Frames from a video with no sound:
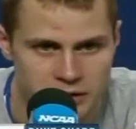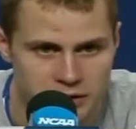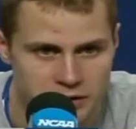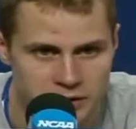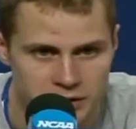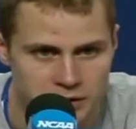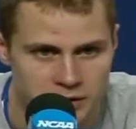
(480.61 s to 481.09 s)

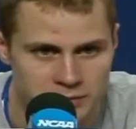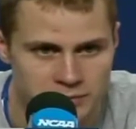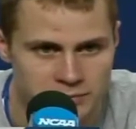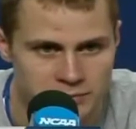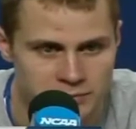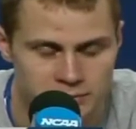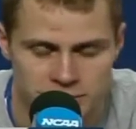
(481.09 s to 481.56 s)

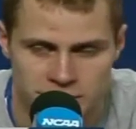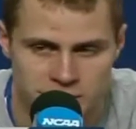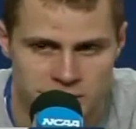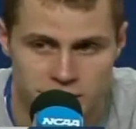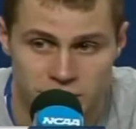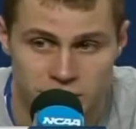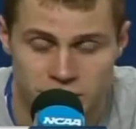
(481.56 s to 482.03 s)
and,
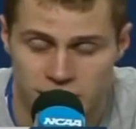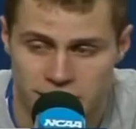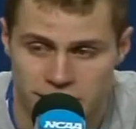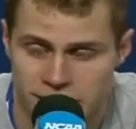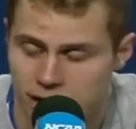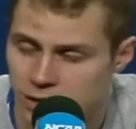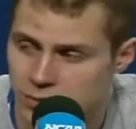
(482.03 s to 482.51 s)
you know,
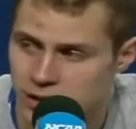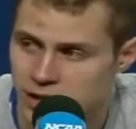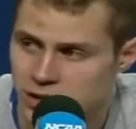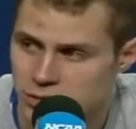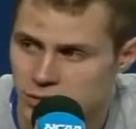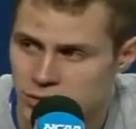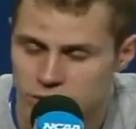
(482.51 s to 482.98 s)
I can't
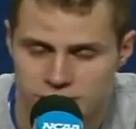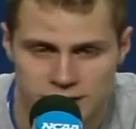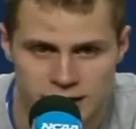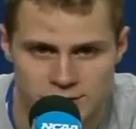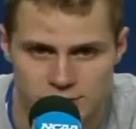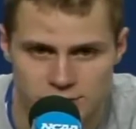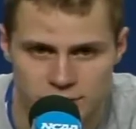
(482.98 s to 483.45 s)
imagine what
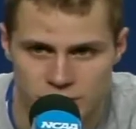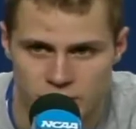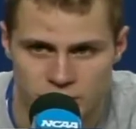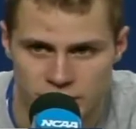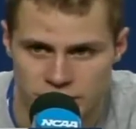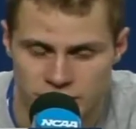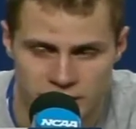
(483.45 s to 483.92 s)
those guys are
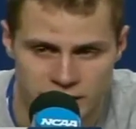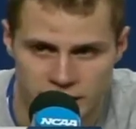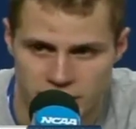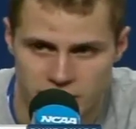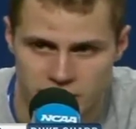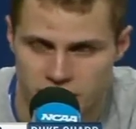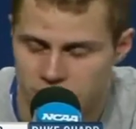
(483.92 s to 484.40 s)
feeling like.
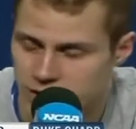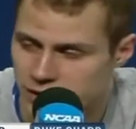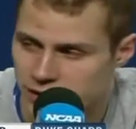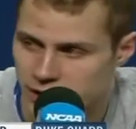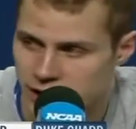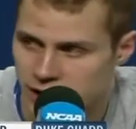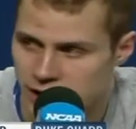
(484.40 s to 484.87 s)
They gave
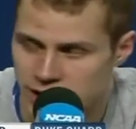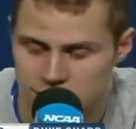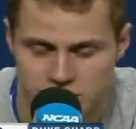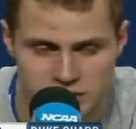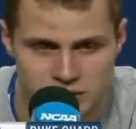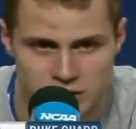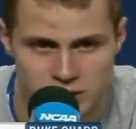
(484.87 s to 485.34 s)
everything they
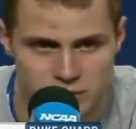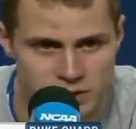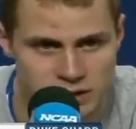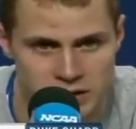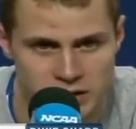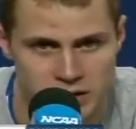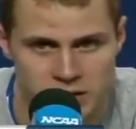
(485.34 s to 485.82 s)
had just like
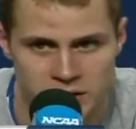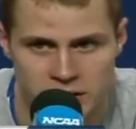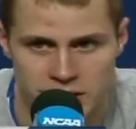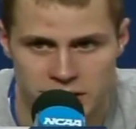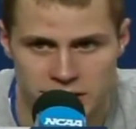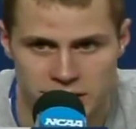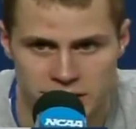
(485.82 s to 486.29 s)
we did.
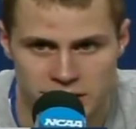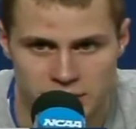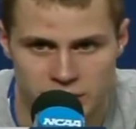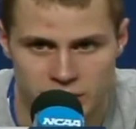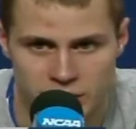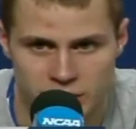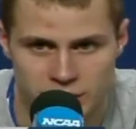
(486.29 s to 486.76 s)
And
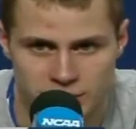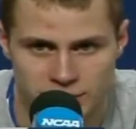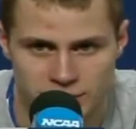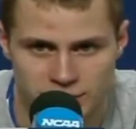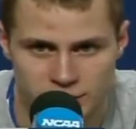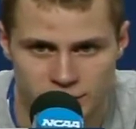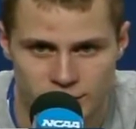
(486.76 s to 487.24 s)

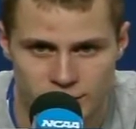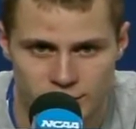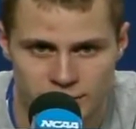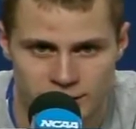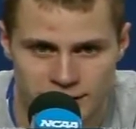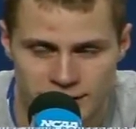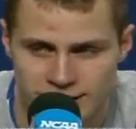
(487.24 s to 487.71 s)
so, you
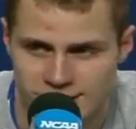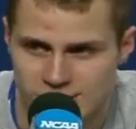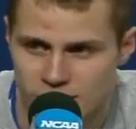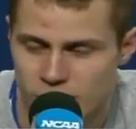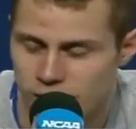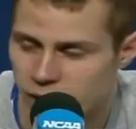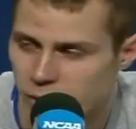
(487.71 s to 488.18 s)
know,
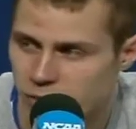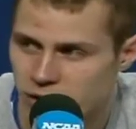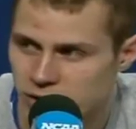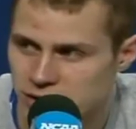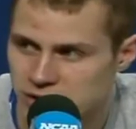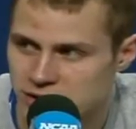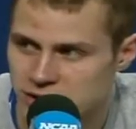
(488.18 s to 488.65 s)
it's hard that
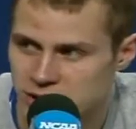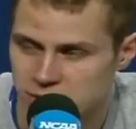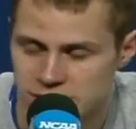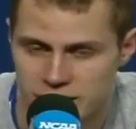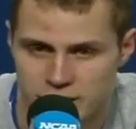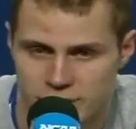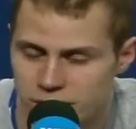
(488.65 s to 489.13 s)
one of these
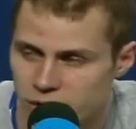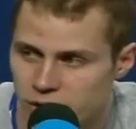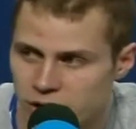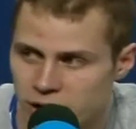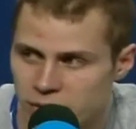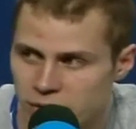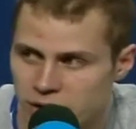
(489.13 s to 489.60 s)
teams had to
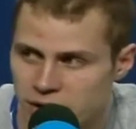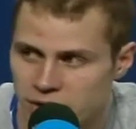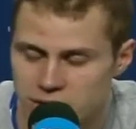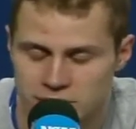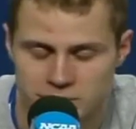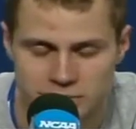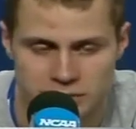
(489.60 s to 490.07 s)
feel that
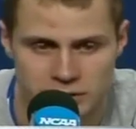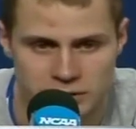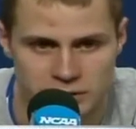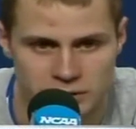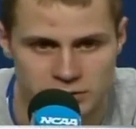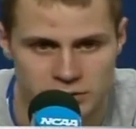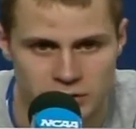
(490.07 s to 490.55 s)
way,
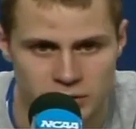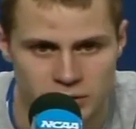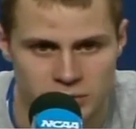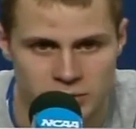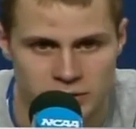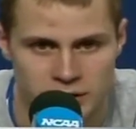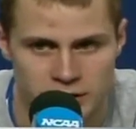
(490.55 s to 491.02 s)
you know.
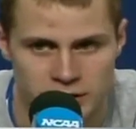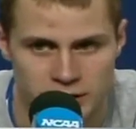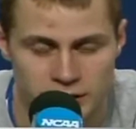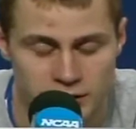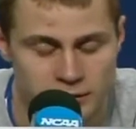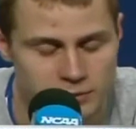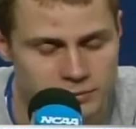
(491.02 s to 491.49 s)
So,
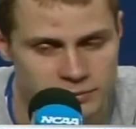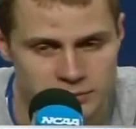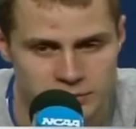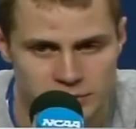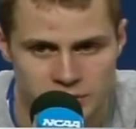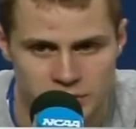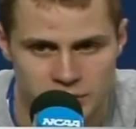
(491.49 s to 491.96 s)

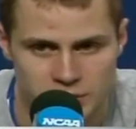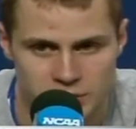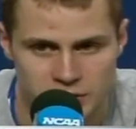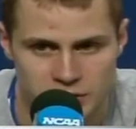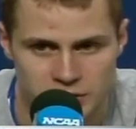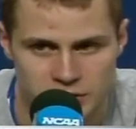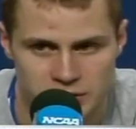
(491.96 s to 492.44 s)
you know,
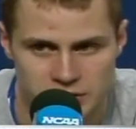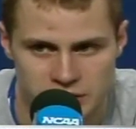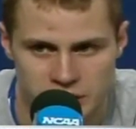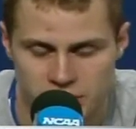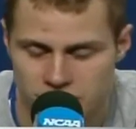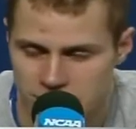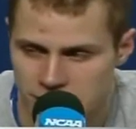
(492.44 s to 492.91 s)
I'm sure it's
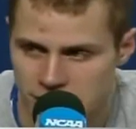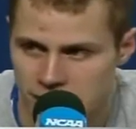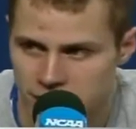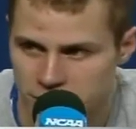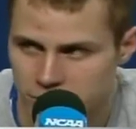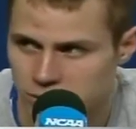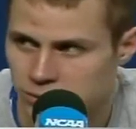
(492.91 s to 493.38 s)
tough in that
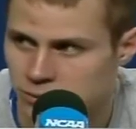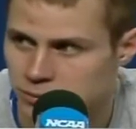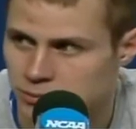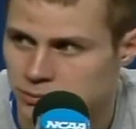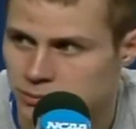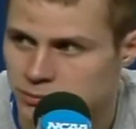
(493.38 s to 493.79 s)
locker room.